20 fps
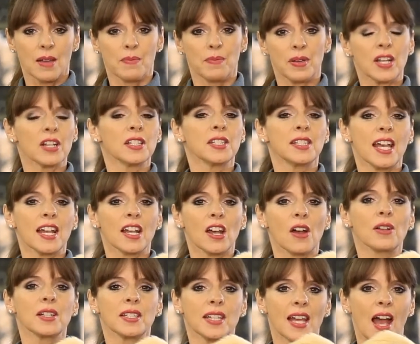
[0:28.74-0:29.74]
because they're
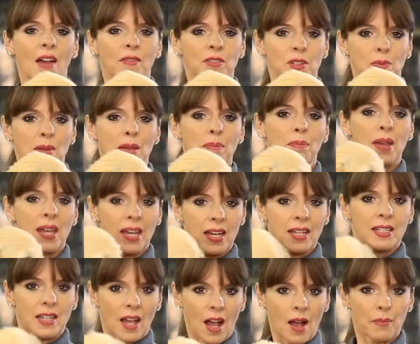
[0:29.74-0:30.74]
going to have to be
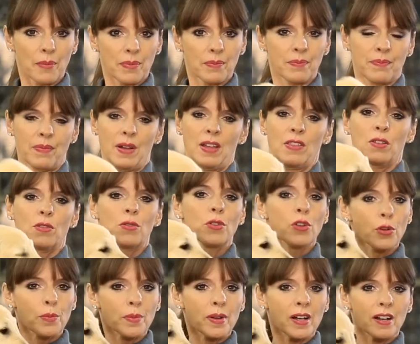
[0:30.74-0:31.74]
picked up by the
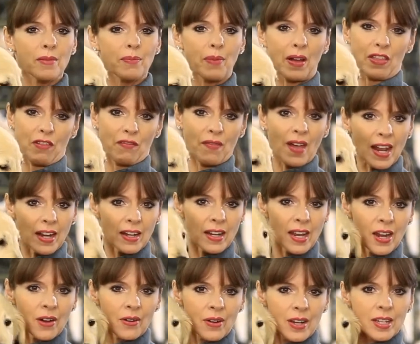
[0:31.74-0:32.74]
groomer, by the
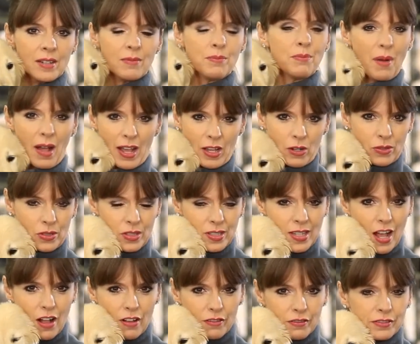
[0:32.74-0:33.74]
veterinarian, by
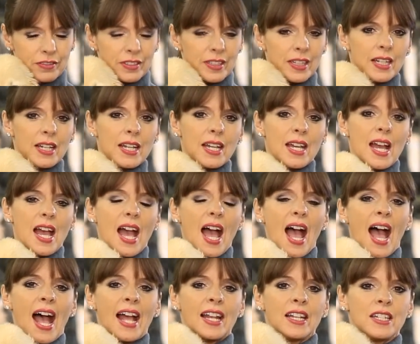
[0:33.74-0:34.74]
yourself.
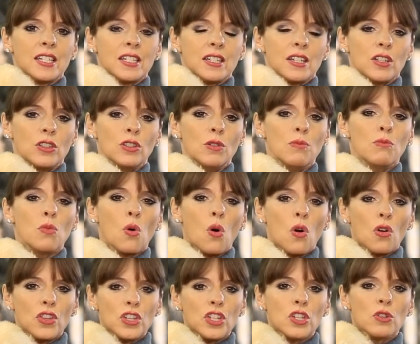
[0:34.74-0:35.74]
And the
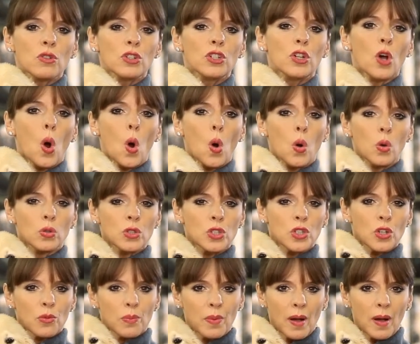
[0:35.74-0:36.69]
more that you can hold your